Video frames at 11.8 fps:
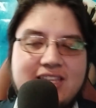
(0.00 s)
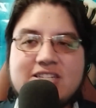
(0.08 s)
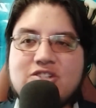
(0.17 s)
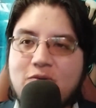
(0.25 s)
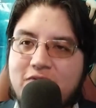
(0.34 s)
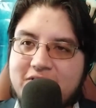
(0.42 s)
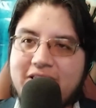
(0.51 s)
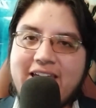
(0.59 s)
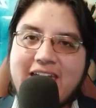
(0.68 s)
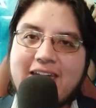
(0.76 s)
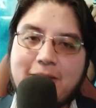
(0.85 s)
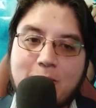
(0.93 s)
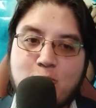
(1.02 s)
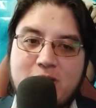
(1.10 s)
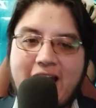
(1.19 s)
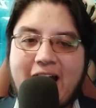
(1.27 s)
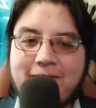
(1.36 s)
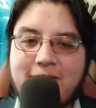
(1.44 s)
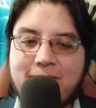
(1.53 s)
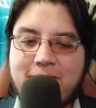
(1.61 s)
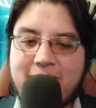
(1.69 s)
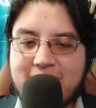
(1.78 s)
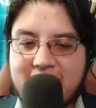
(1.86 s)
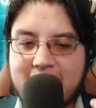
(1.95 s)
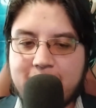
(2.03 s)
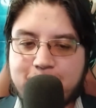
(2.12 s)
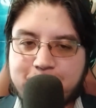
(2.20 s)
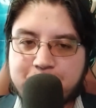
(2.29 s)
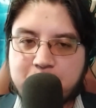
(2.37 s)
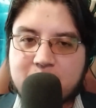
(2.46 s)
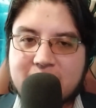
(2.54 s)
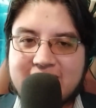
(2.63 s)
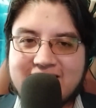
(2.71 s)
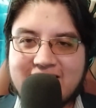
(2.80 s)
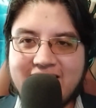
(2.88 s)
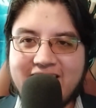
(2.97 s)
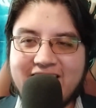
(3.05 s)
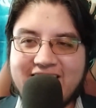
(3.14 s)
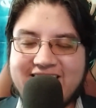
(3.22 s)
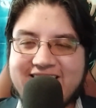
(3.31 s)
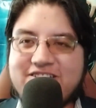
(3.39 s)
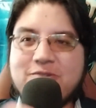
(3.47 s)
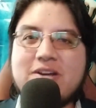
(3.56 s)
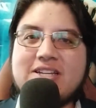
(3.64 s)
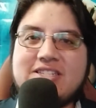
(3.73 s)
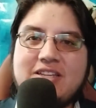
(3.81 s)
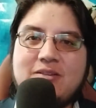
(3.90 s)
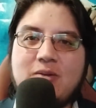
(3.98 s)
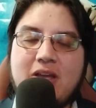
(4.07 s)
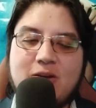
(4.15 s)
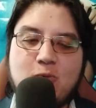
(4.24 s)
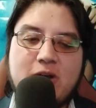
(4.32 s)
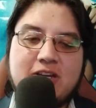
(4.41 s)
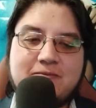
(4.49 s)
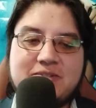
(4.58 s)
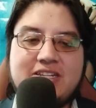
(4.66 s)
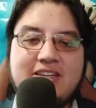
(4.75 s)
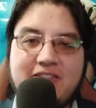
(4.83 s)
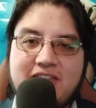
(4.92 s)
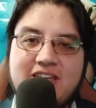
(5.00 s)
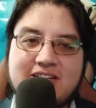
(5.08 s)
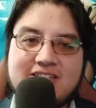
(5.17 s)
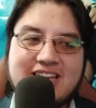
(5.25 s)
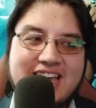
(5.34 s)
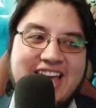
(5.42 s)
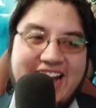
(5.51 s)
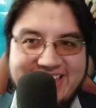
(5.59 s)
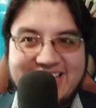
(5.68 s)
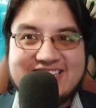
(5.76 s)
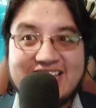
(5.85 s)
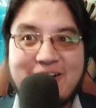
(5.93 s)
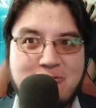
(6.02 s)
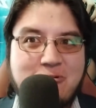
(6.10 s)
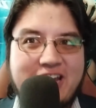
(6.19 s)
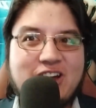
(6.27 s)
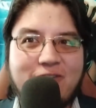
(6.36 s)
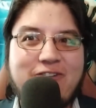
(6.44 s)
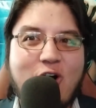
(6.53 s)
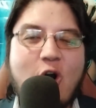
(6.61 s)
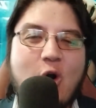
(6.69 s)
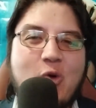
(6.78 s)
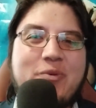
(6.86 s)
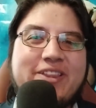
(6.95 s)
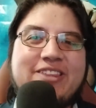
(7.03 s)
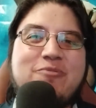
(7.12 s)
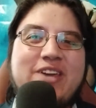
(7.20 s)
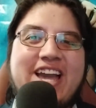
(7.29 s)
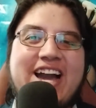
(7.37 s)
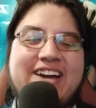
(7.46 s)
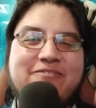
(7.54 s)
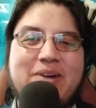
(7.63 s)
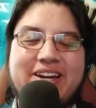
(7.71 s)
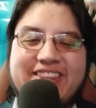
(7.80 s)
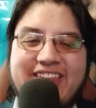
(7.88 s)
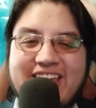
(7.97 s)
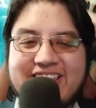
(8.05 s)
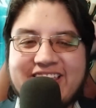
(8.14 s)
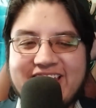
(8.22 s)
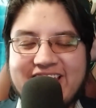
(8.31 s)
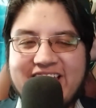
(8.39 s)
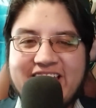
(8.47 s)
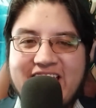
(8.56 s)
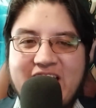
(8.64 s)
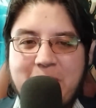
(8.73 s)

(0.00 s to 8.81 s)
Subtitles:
Okay, they discovered the lake. We have a very interesting way of seeing things, and yes, a ray of hope that we had back then.